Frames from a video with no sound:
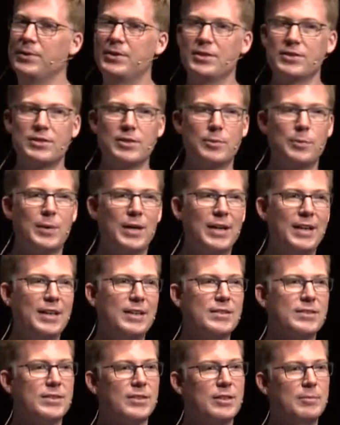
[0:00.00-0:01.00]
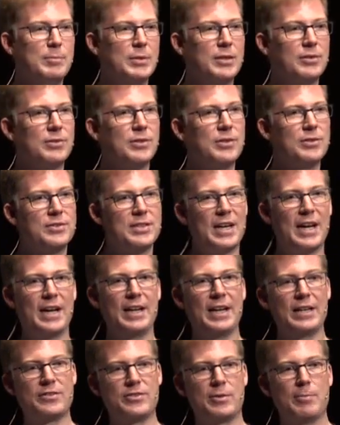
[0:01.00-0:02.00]
which is the way inside Buildroot to
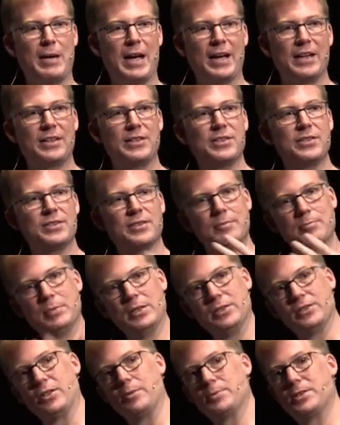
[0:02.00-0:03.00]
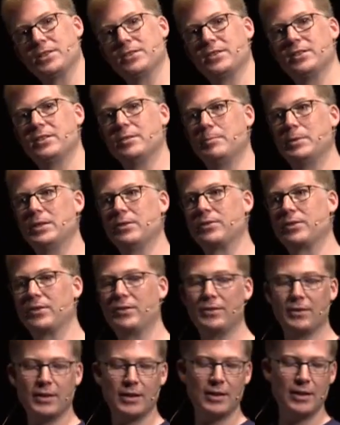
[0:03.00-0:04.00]
add extra packages and build options into
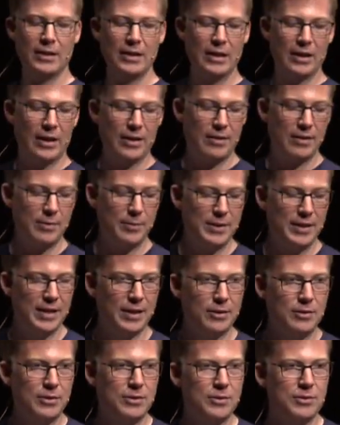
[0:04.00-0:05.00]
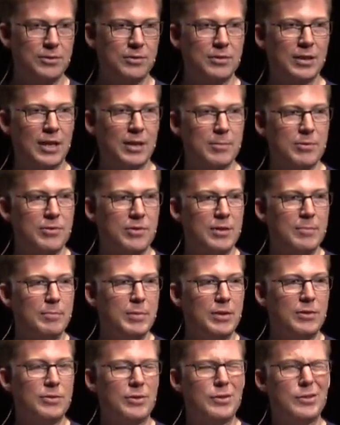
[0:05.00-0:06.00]
Buildroot. I think we now use upstream
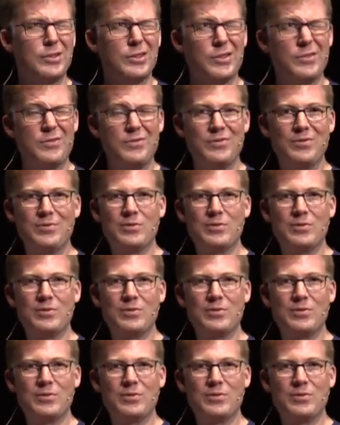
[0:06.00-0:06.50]
Buildroot of